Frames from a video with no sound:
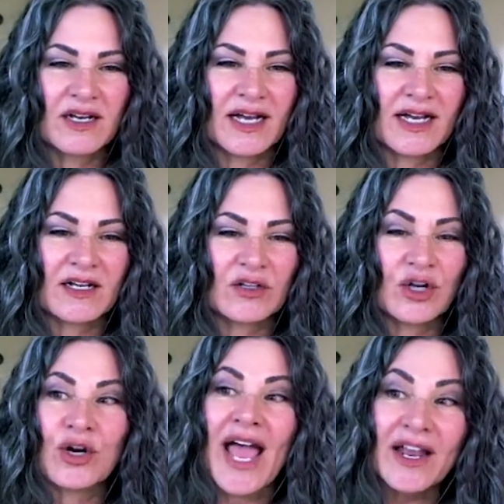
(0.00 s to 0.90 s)
uh,
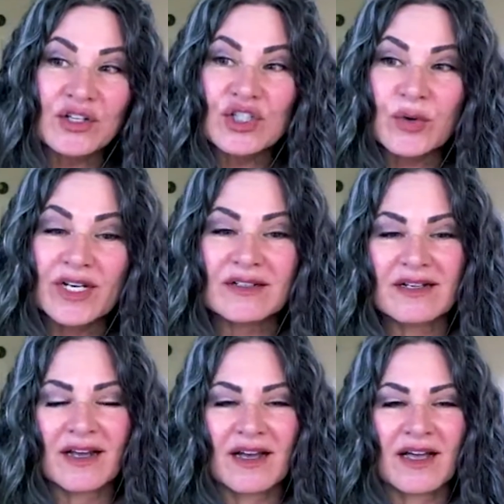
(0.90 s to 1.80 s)
learn how to do
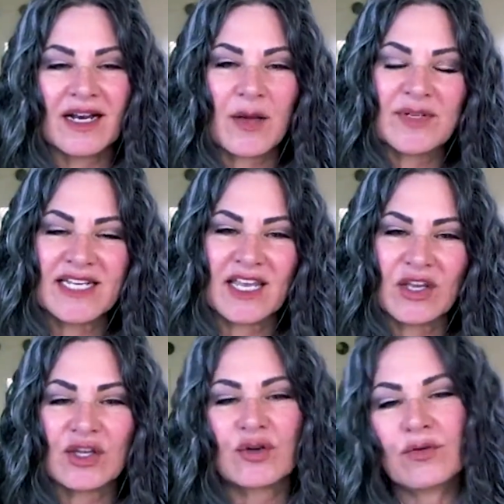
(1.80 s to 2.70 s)
it uh, and i'll be
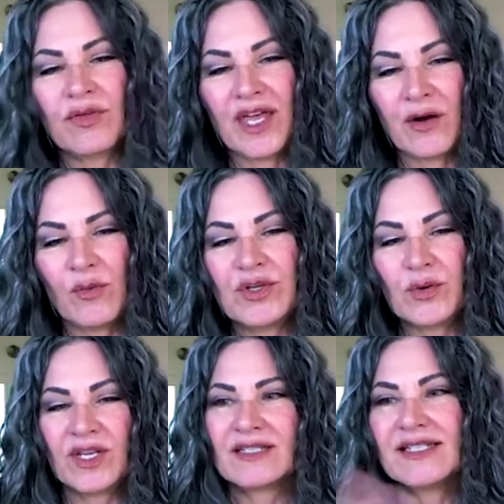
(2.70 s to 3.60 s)
taking you there we'll be
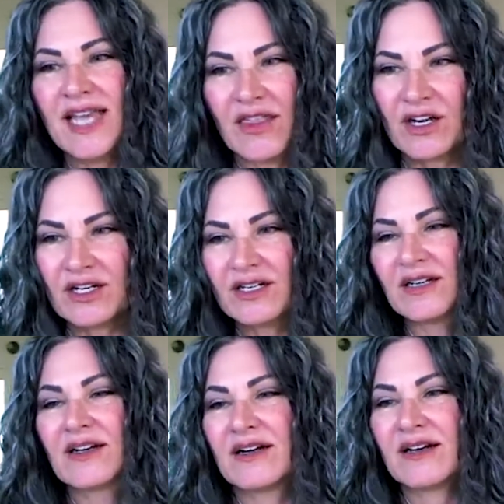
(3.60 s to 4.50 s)
doing it together
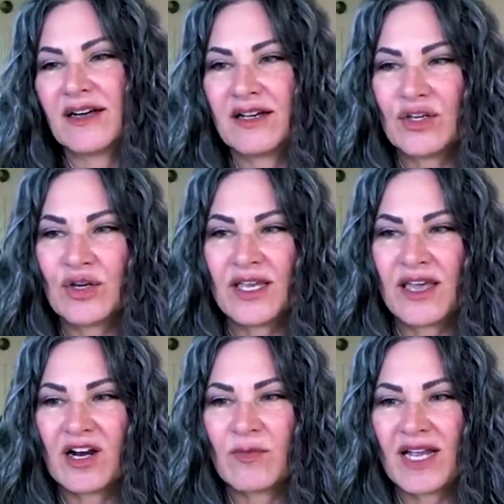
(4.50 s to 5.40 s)
uh, you can
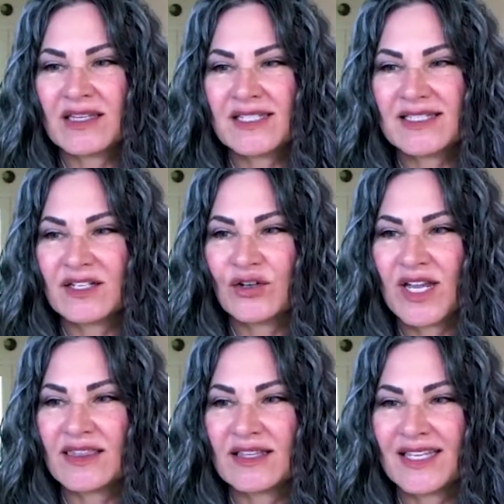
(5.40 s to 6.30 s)
get on my list and you'll
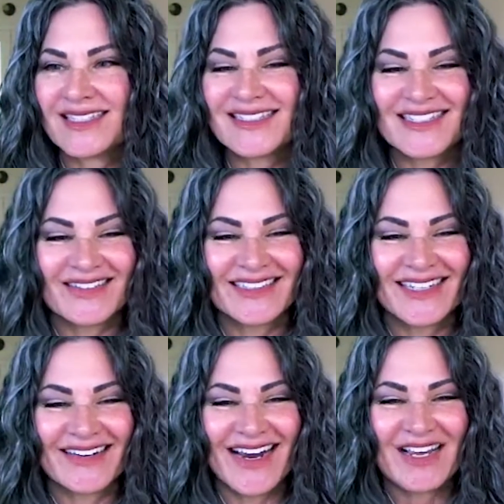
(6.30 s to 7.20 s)
get the link to do it
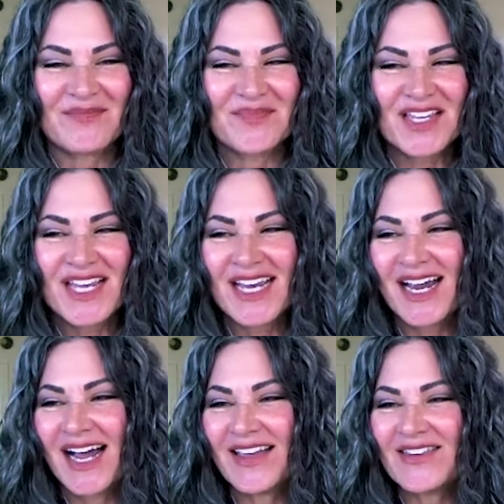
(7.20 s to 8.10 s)
all right
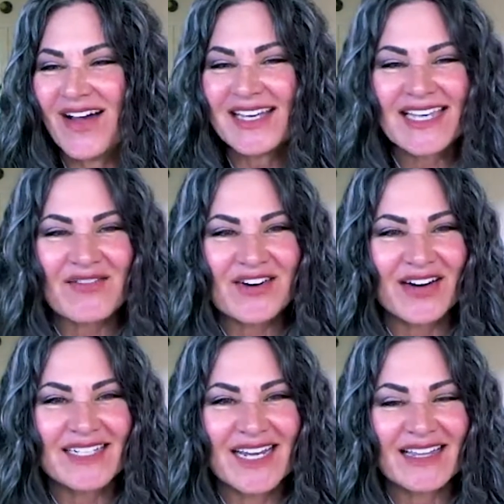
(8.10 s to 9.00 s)
otherwise have a
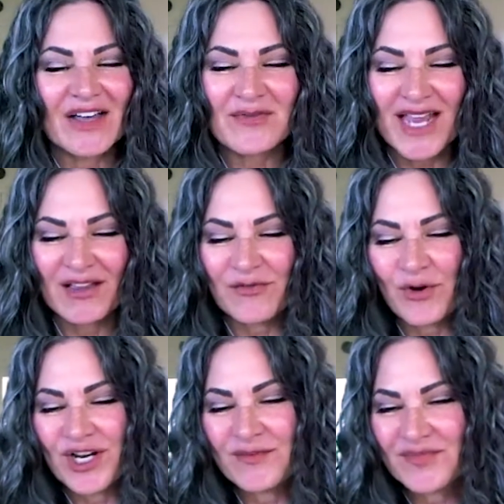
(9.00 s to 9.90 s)
great day love from
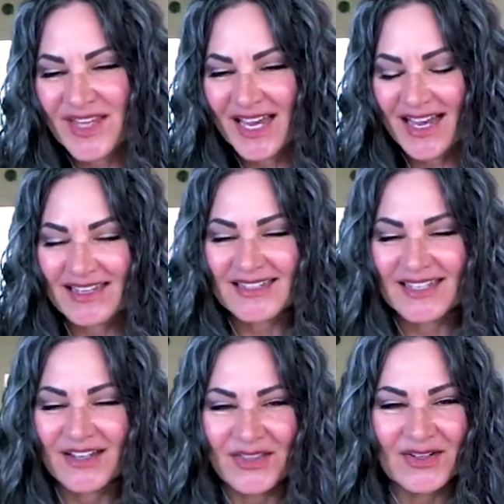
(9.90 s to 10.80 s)
california uh,
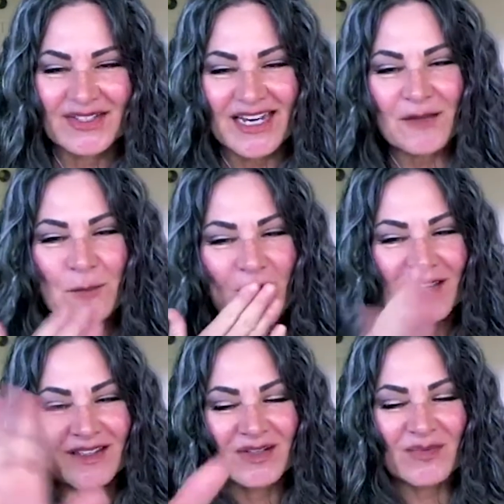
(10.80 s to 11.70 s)
see you on thursday
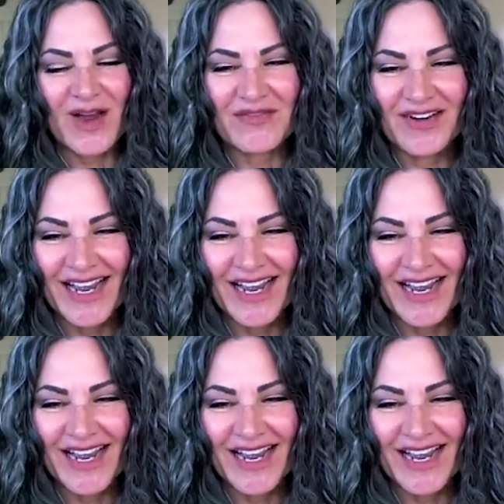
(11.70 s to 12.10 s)
bye for